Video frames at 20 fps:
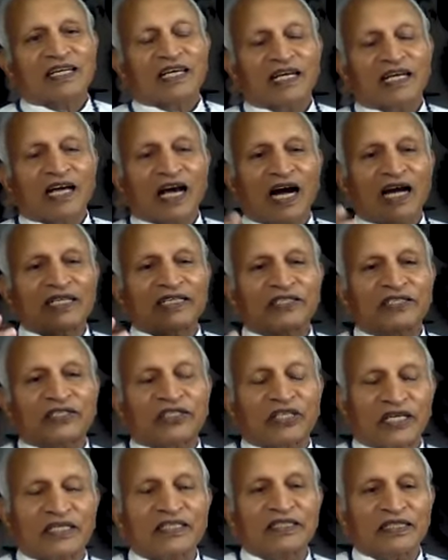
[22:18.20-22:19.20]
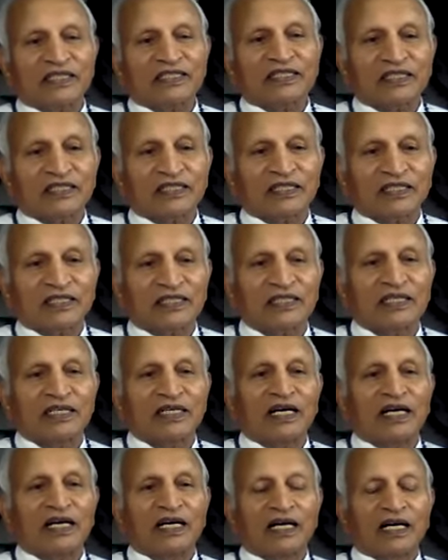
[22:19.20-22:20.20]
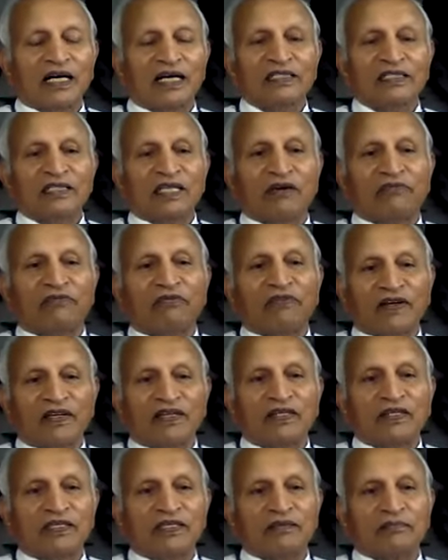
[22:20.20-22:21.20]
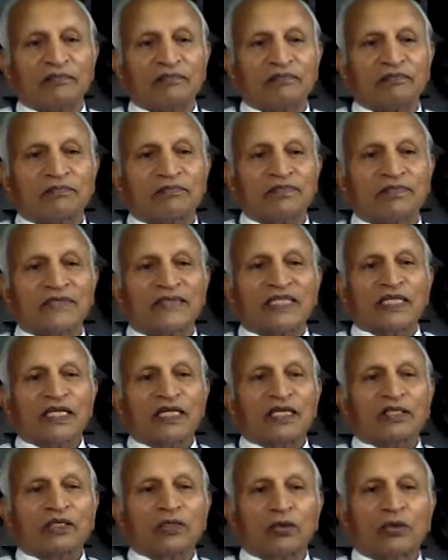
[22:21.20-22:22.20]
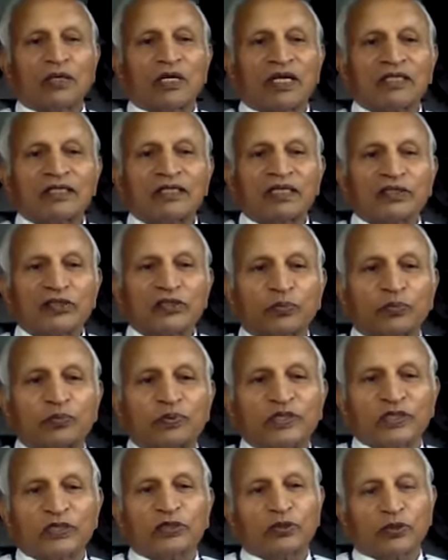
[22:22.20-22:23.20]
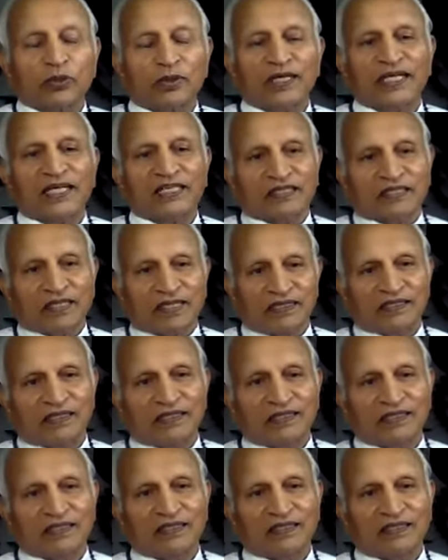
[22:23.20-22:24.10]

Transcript: God sent us in the world to learn the spiritual lesson,